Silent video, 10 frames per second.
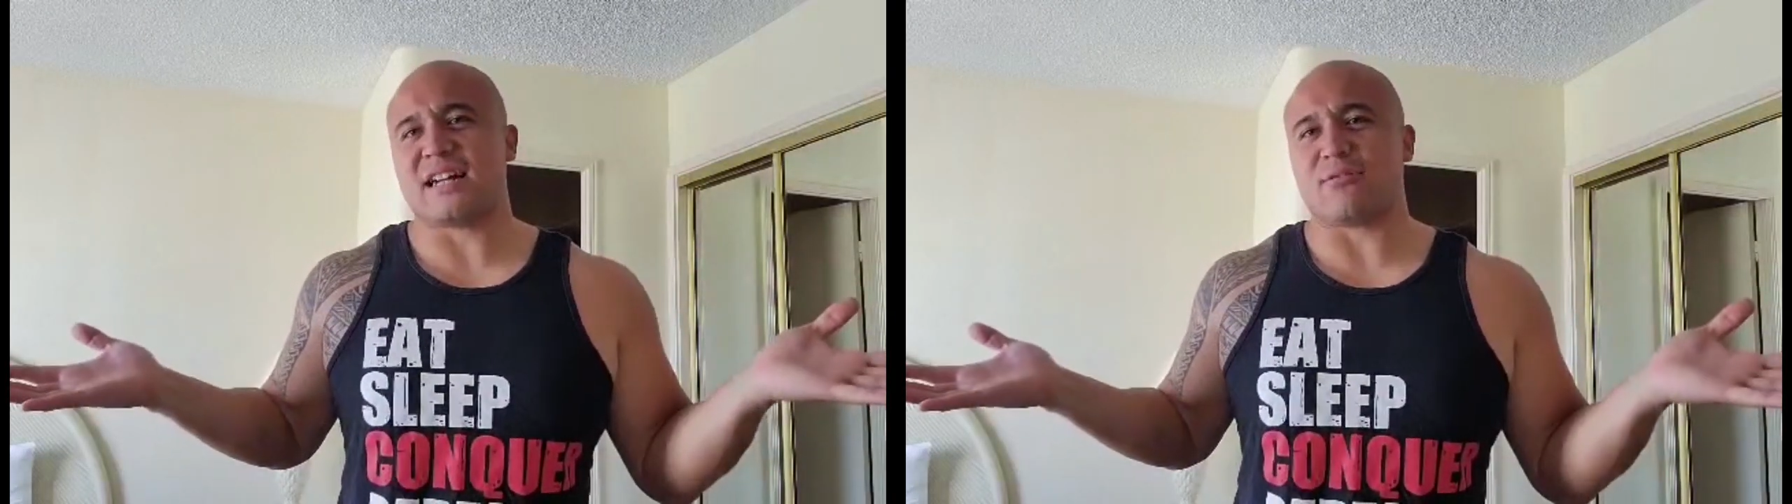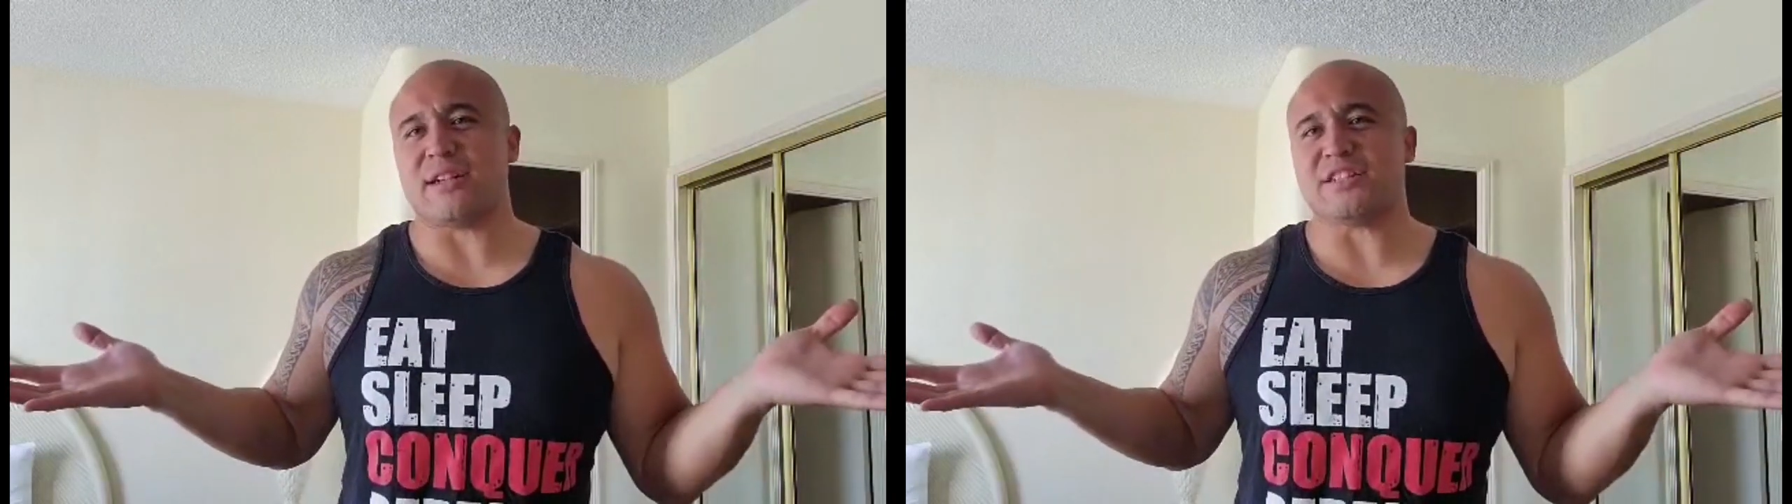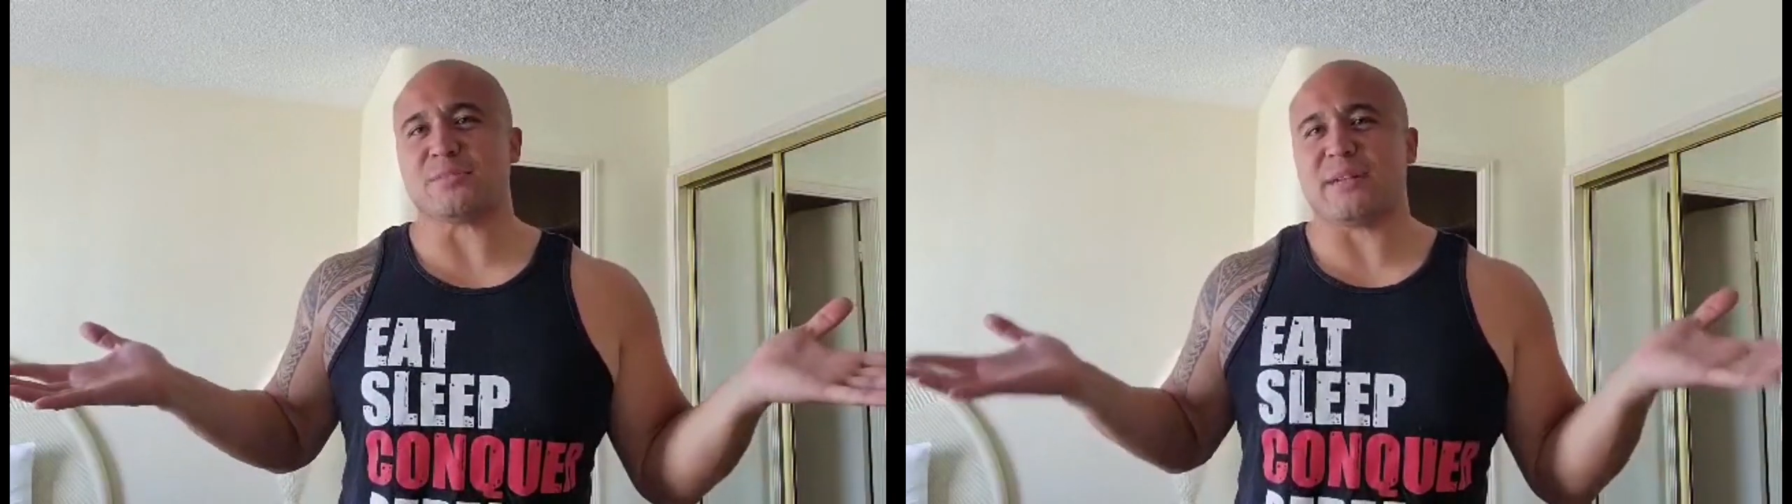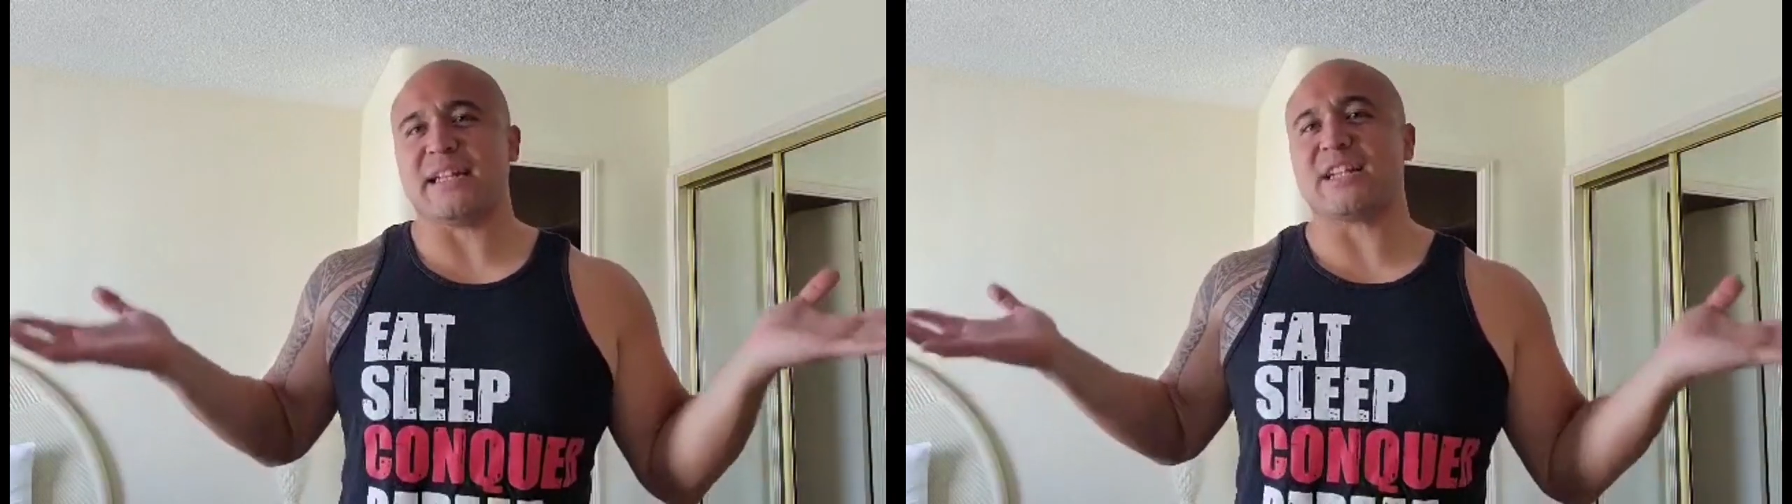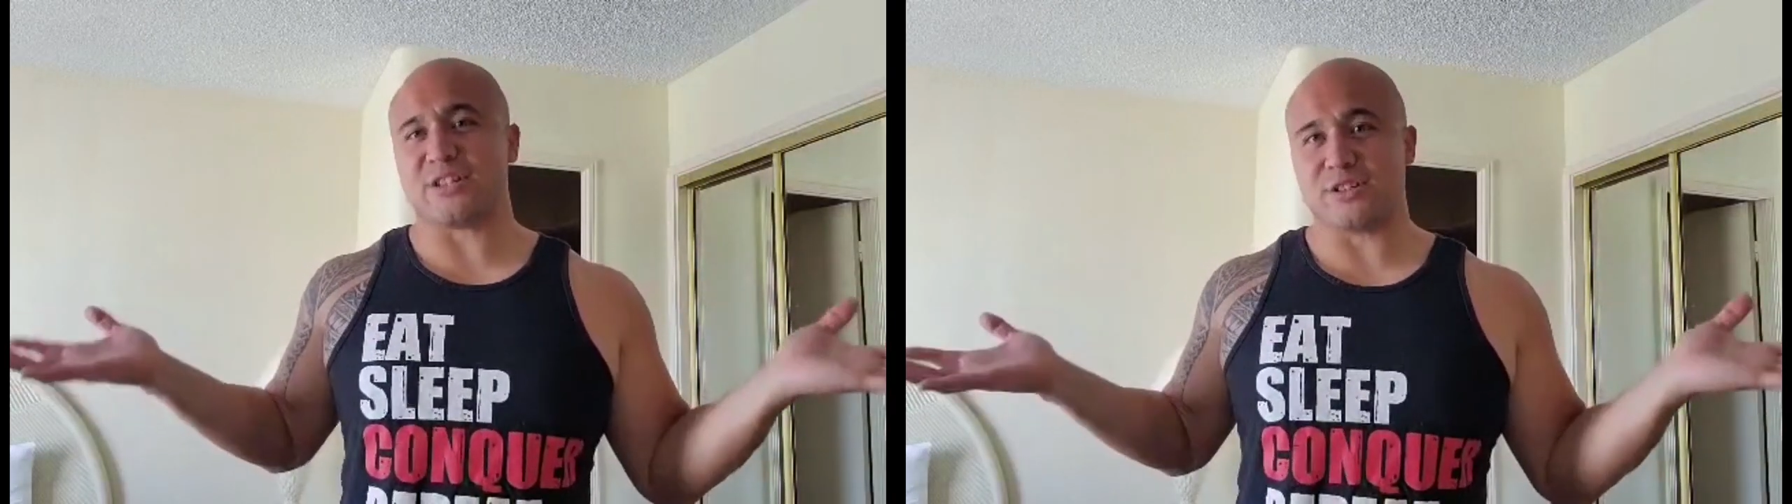outrageous, but
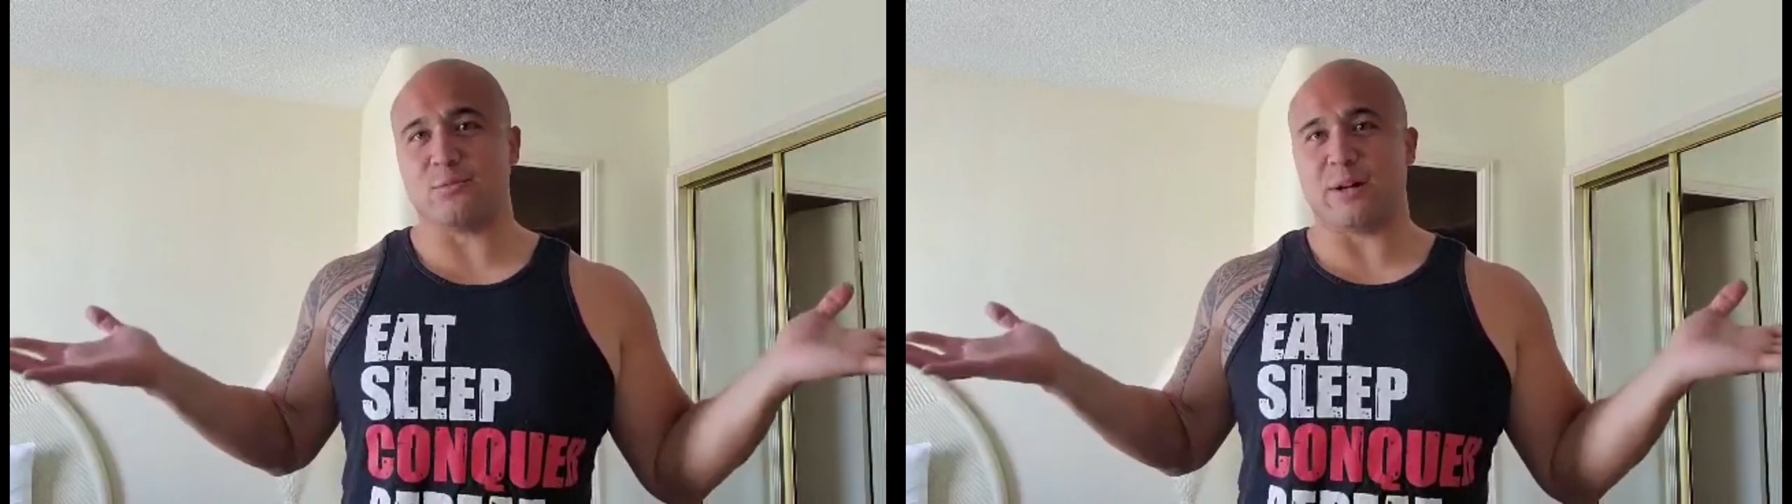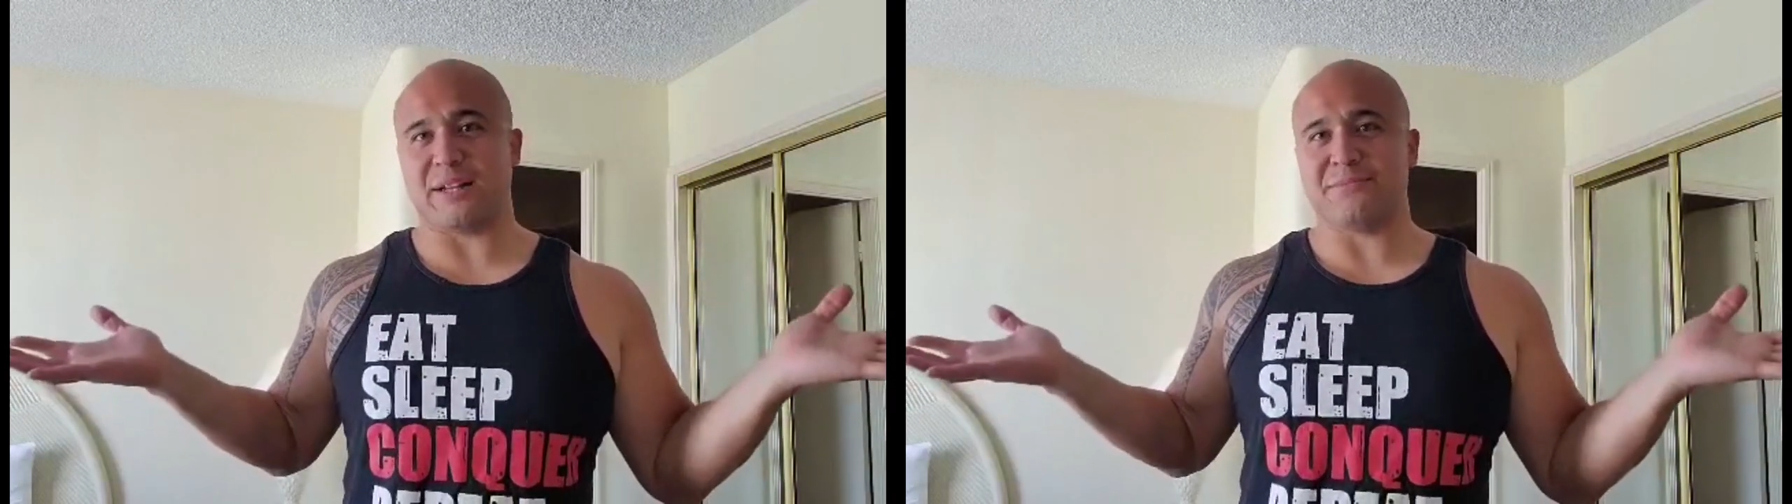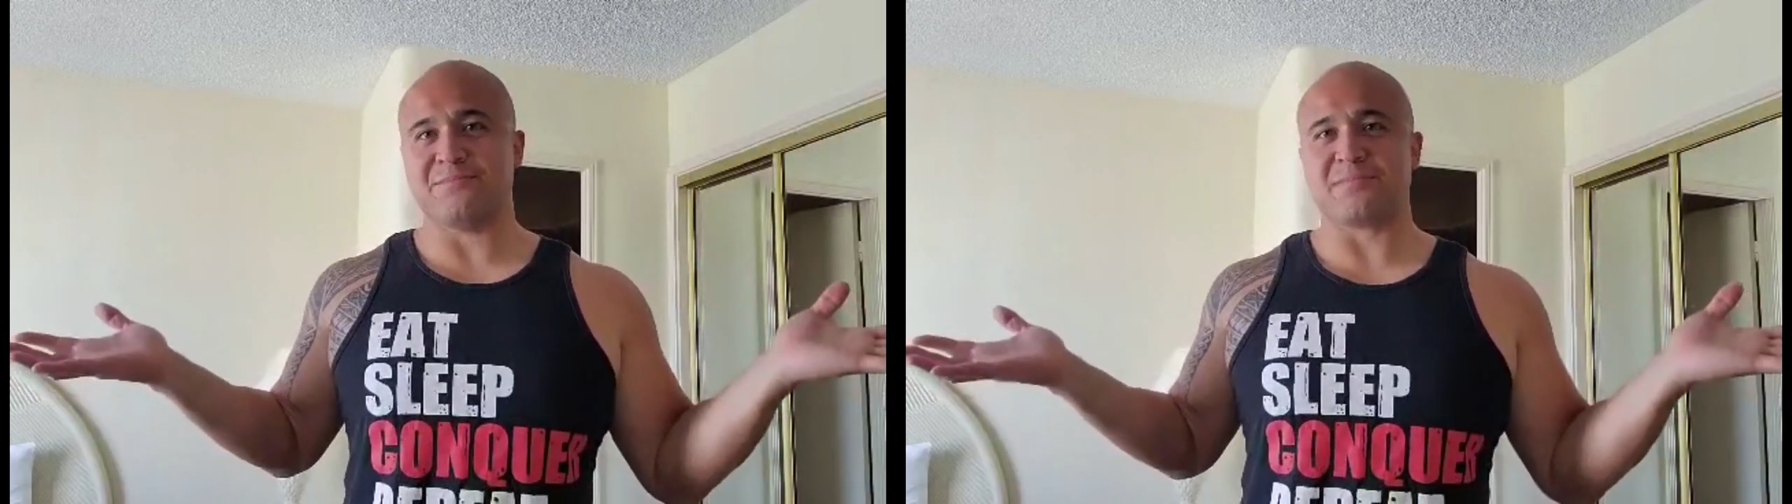in a good way.